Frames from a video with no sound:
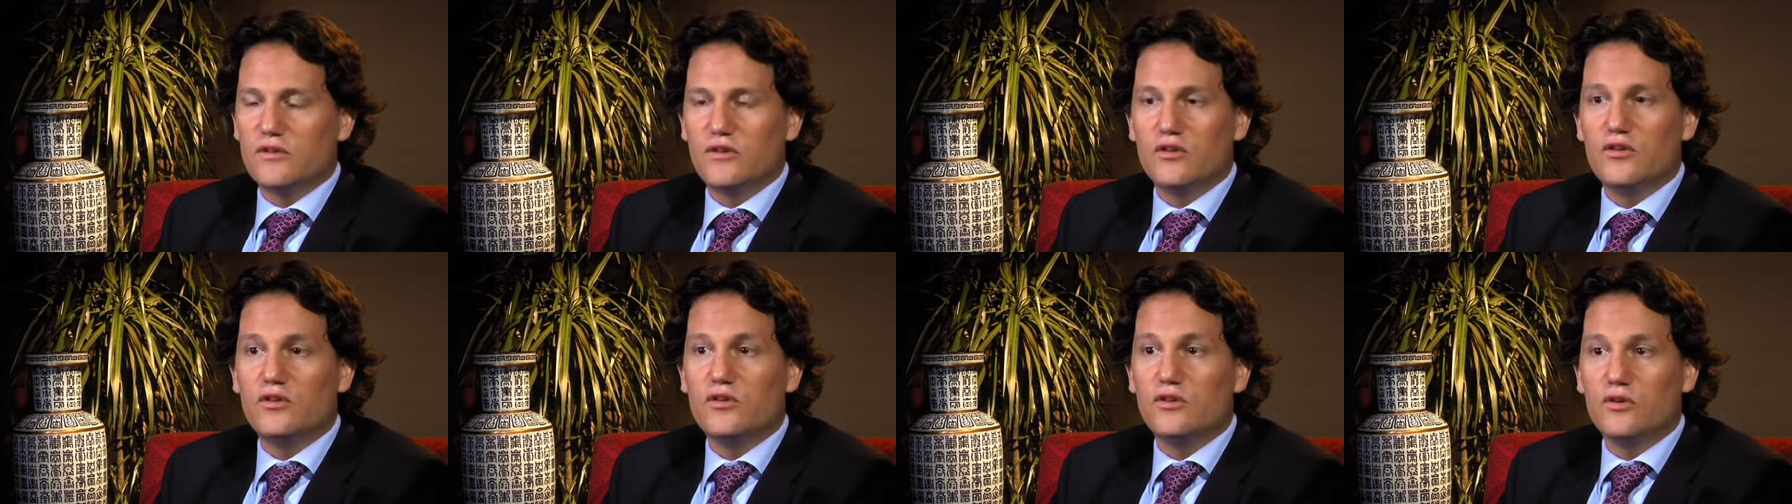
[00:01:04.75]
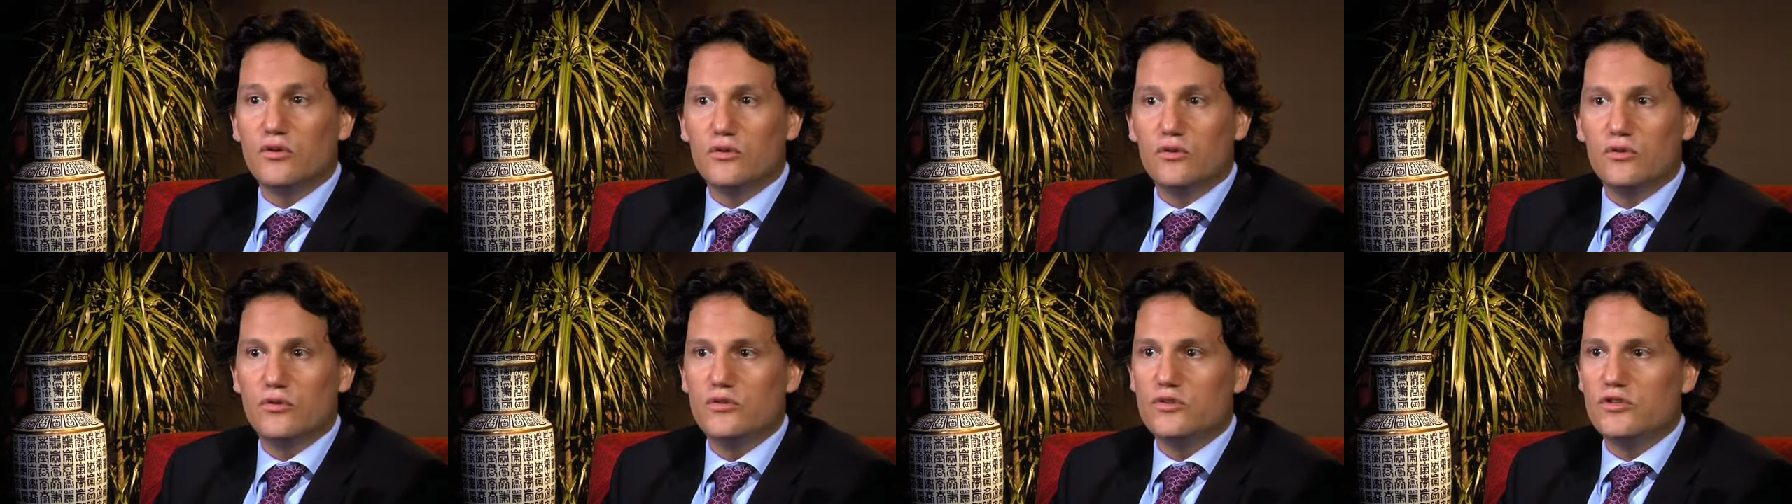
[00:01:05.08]

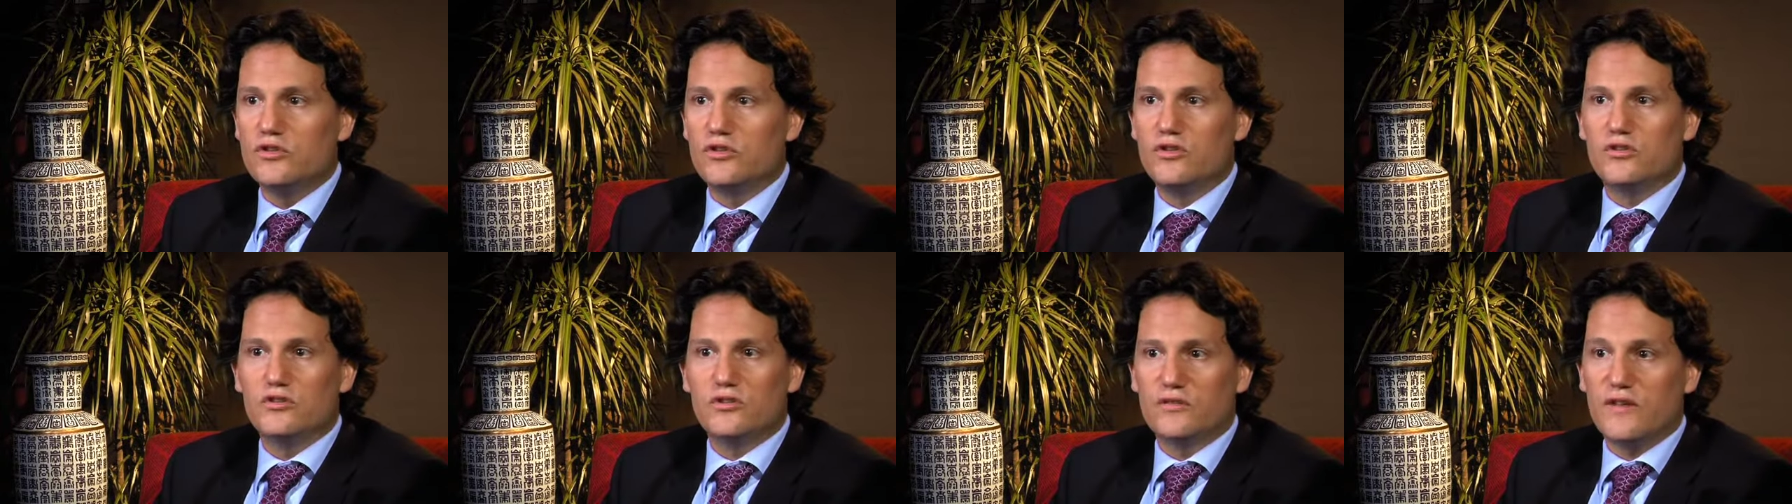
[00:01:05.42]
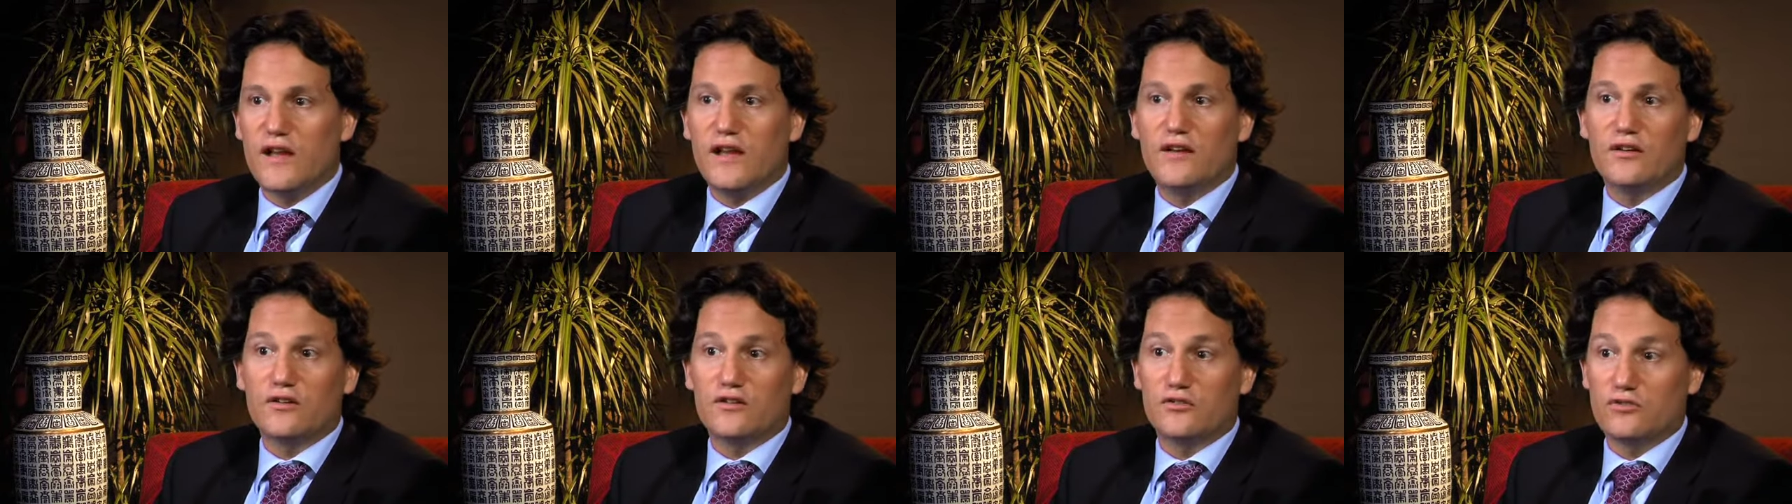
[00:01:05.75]
huge sort
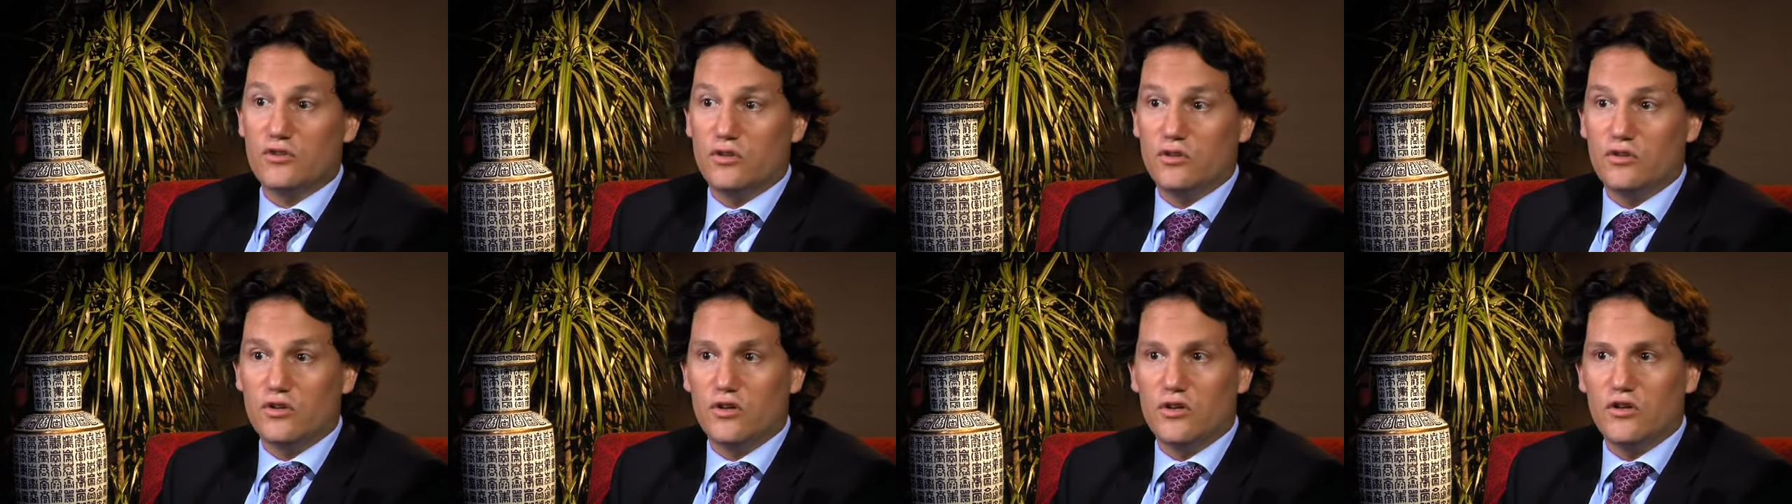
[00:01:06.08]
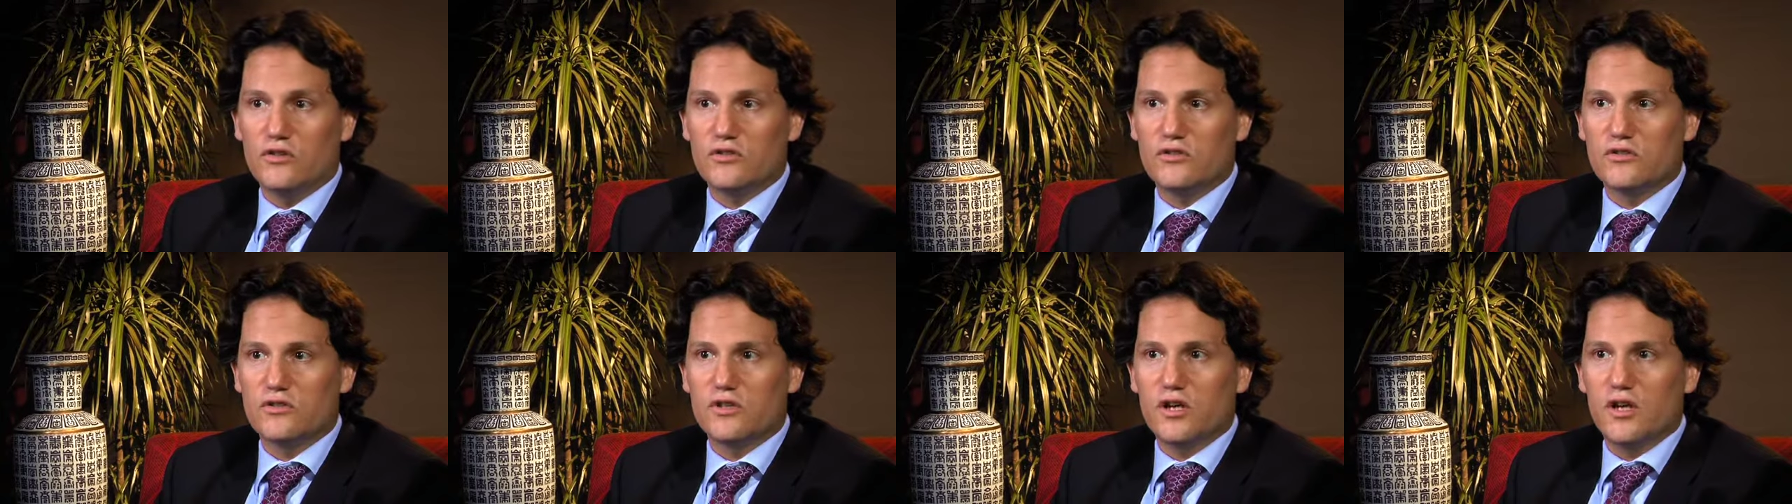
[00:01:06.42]
of out-of-control
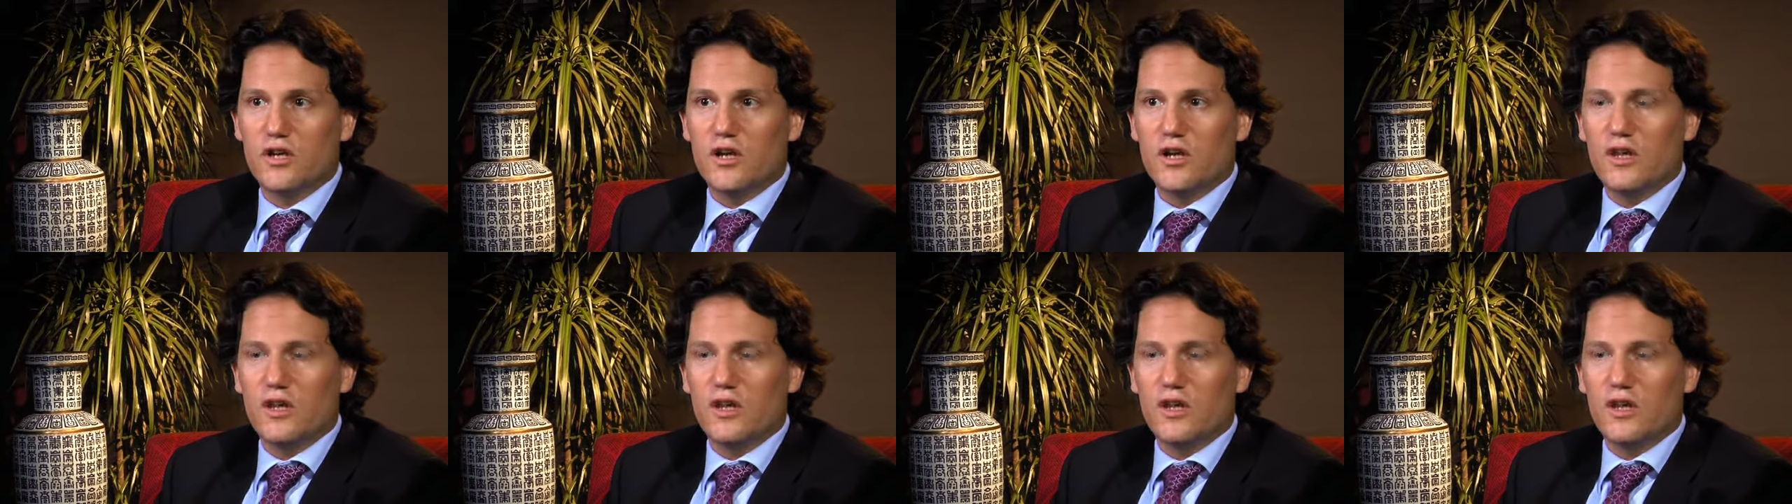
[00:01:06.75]
costs.